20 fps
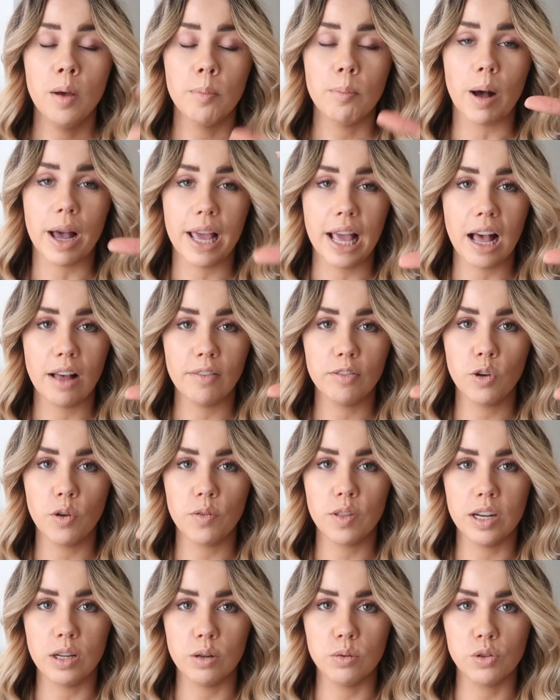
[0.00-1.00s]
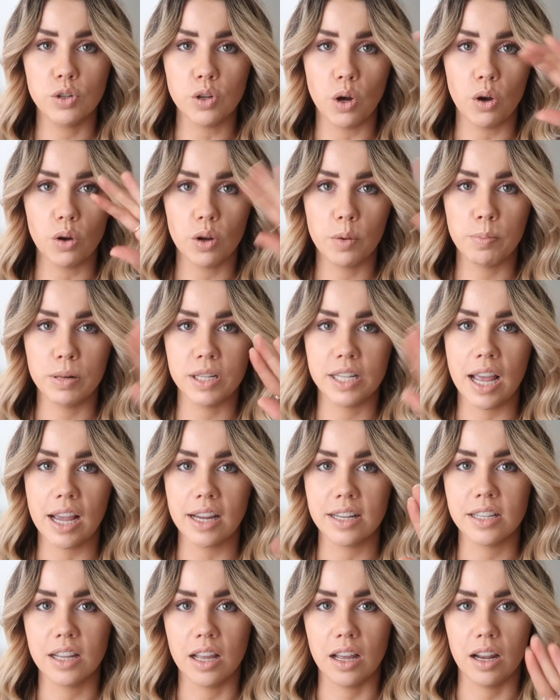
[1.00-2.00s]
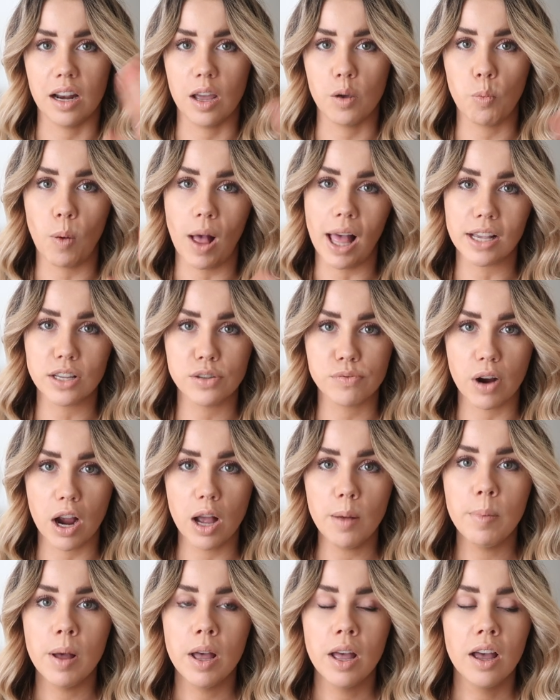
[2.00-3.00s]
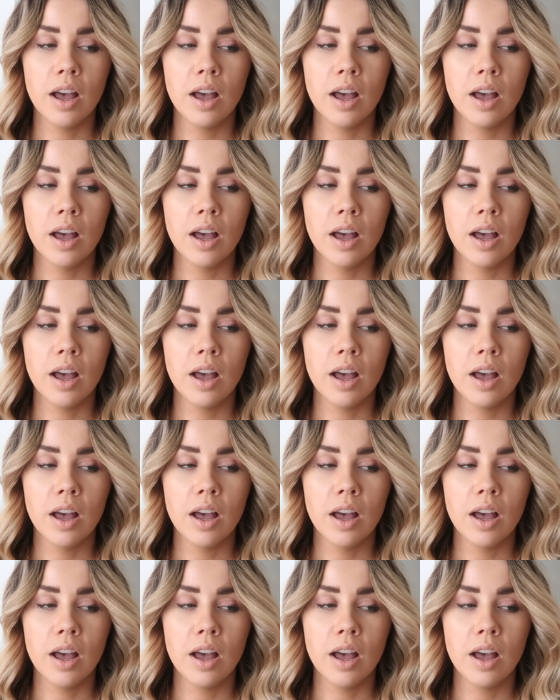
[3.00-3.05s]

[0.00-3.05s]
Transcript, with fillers: but i have got the little doc protector like wax rub